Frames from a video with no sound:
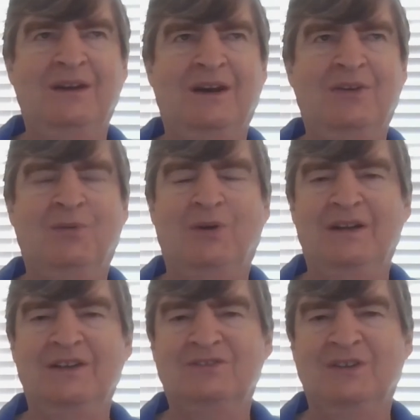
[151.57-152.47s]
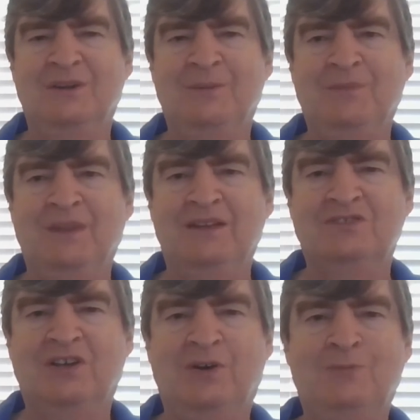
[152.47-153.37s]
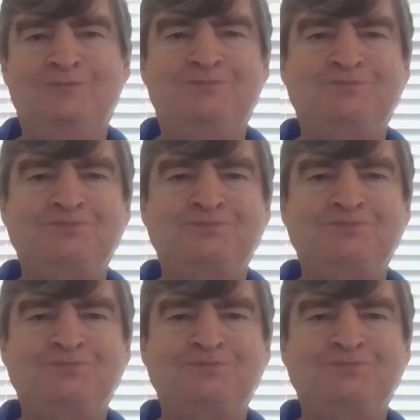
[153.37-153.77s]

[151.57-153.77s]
otherwise. So